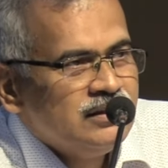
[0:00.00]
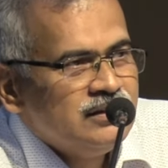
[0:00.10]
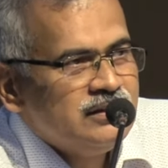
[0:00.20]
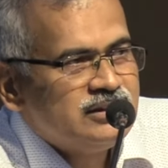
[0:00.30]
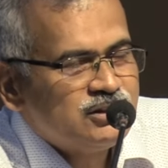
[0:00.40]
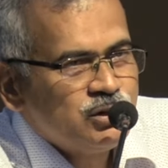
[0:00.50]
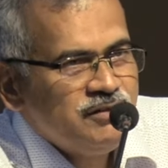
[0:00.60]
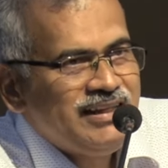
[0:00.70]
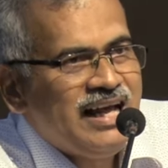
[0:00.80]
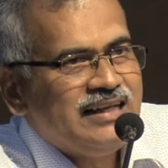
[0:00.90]
It's to
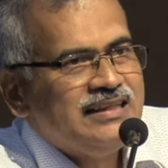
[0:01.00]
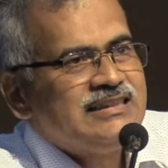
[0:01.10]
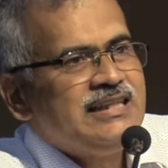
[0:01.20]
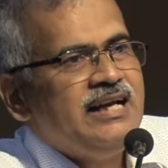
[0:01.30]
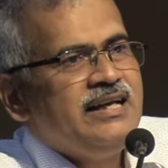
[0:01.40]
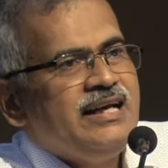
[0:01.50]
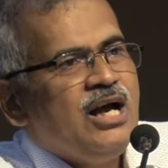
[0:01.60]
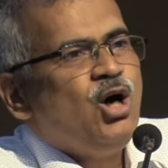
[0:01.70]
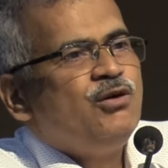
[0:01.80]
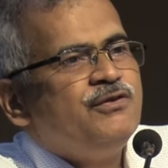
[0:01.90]
give an understanding
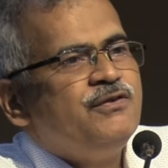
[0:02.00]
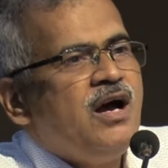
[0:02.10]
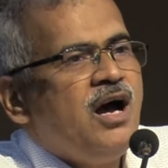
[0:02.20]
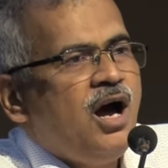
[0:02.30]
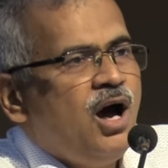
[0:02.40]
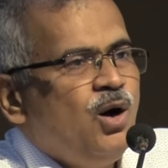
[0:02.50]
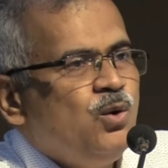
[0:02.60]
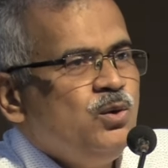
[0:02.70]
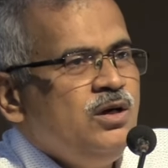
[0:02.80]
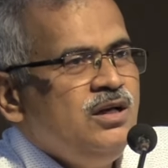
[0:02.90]
of
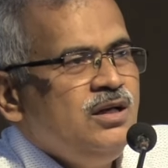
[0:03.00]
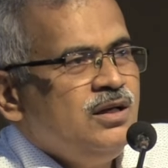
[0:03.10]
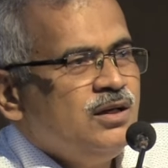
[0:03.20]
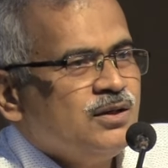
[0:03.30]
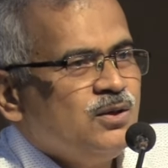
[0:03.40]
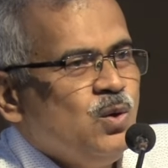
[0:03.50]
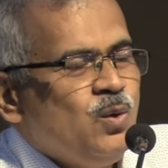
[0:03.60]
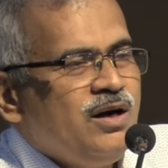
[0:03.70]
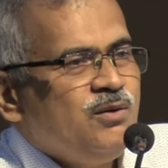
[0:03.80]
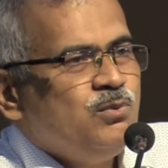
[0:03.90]
how
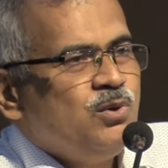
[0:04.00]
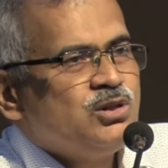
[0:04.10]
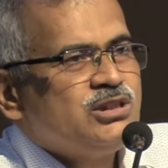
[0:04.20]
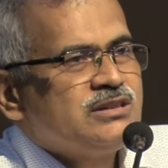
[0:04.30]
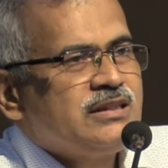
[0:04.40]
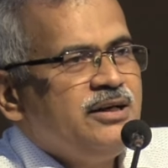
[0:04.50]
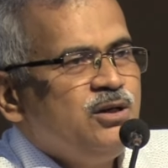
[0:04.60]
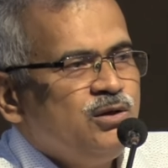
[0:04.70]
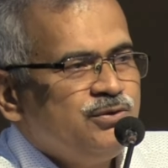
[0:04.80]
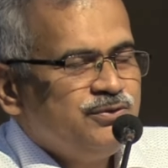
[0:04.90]
Goa was
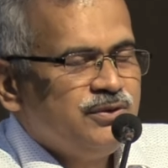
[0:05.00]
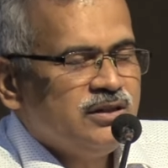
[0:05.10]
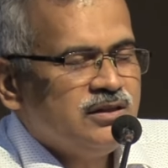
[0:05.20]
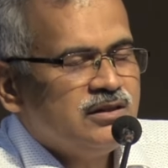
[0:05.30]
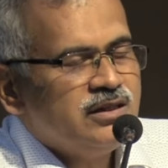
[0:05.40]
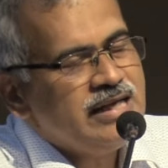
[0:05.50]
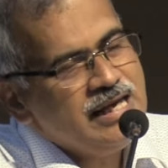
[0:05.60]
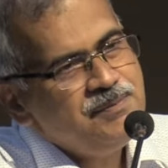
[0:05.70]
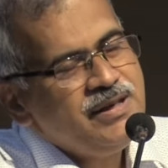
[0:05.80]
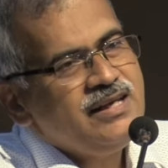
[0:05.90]
kind of
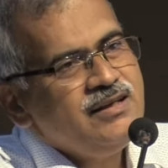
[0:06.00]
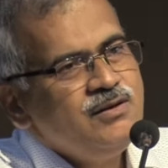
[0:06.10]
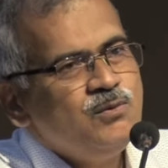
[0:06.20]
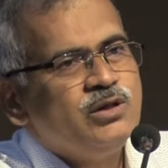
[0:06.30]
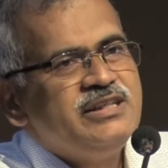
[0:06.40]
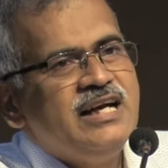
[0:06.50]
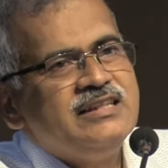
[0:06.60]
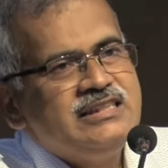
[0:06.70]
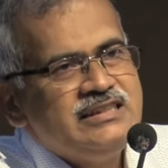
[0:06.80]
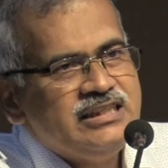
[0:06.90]
aping what the
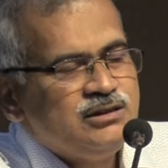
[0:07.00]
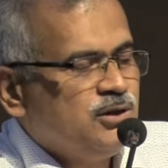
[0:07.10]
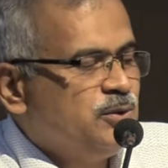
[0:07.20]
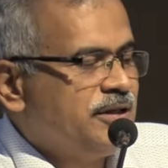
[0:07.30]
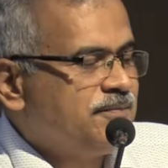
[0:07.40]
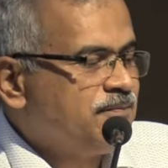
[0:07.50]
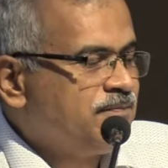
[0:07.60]
other states were doing.